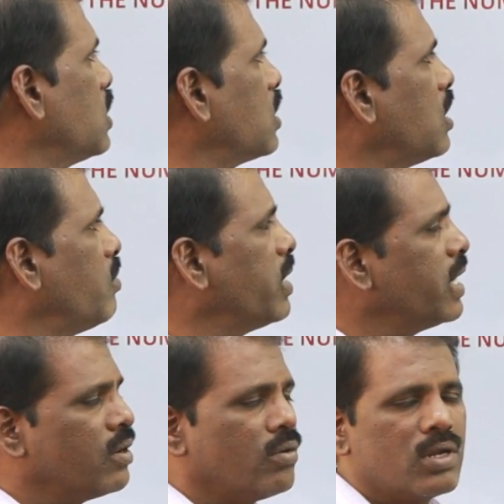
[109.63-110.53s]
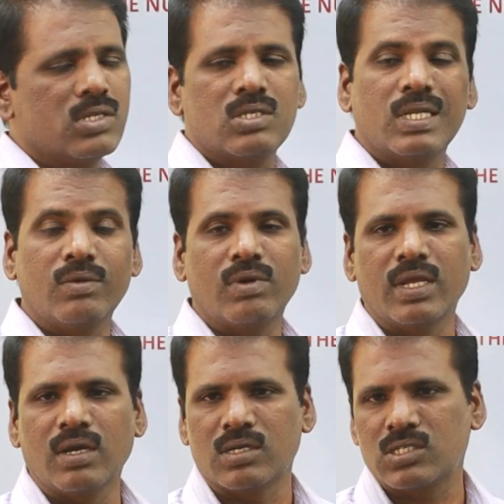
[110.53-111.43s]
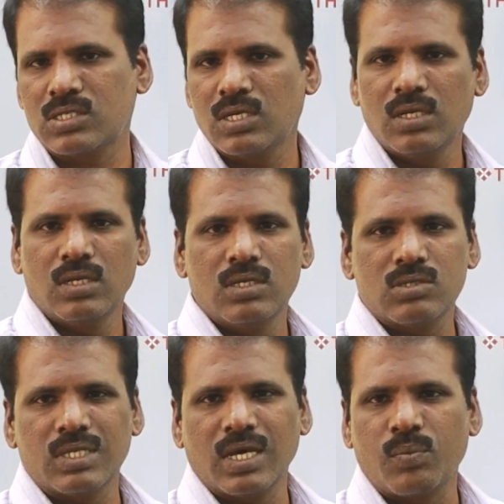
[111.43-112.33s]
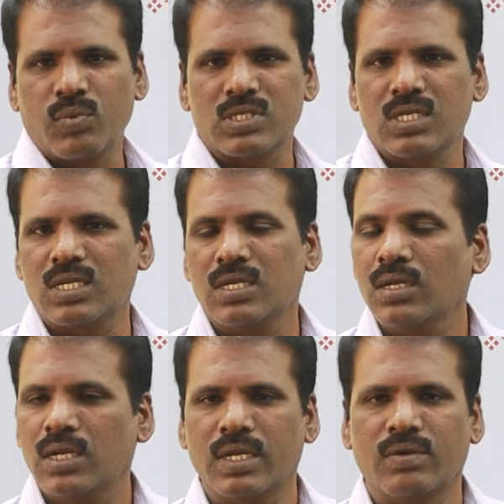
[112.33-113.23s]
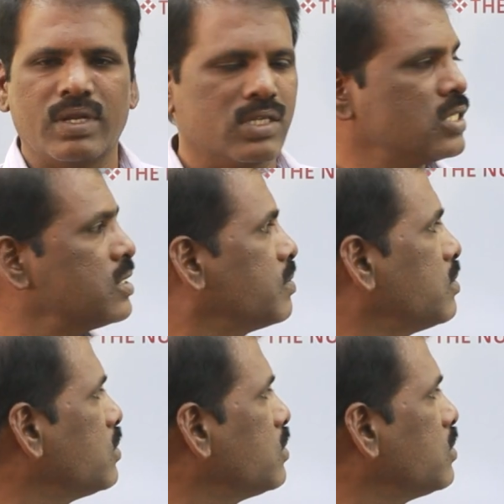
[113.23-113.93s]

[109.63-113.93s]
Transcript: they are commonly known as nucleons. So they are present in nucleus.